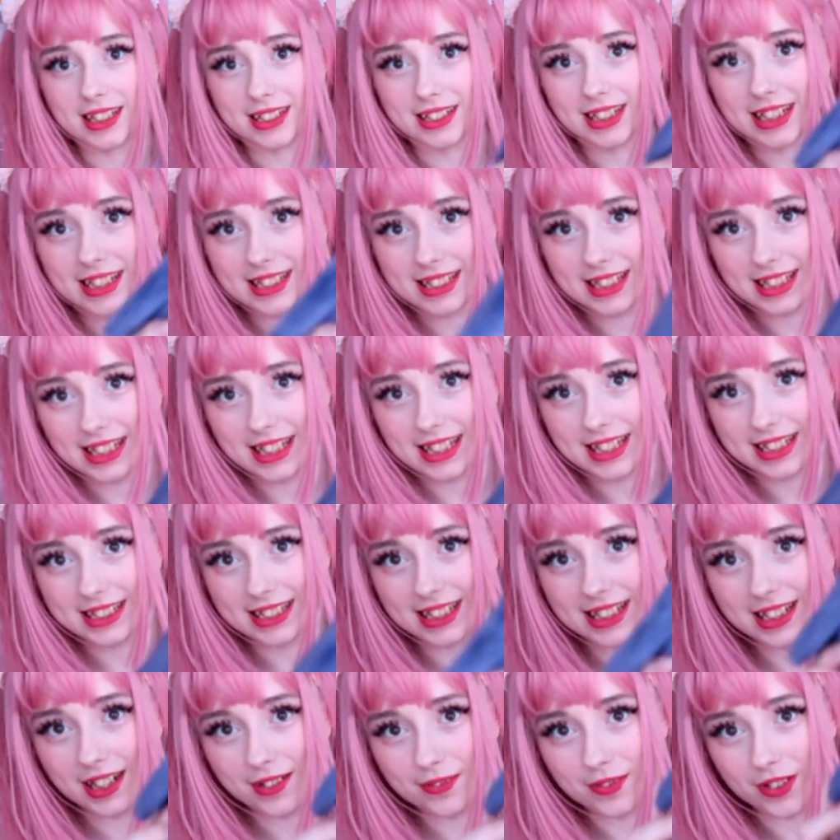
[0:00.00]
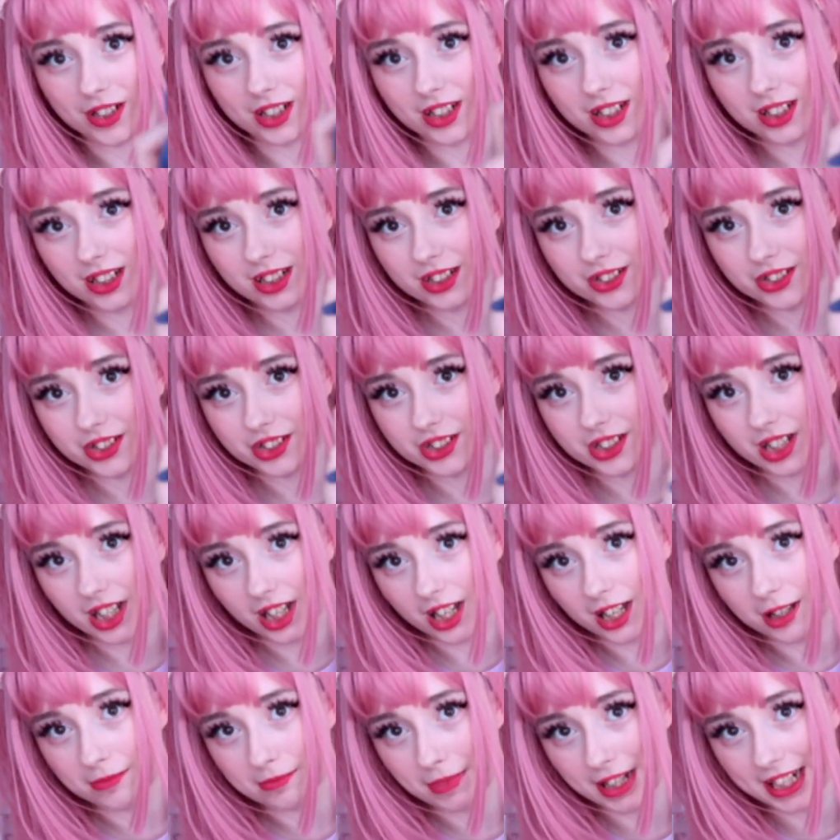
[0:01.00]
So this is another just
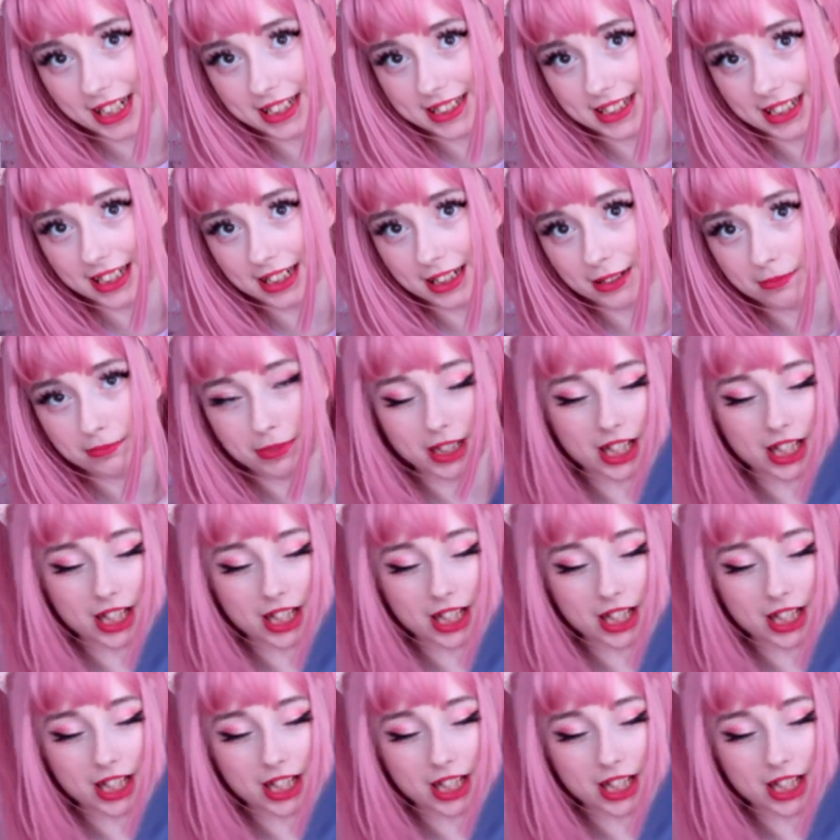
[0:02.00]
amazing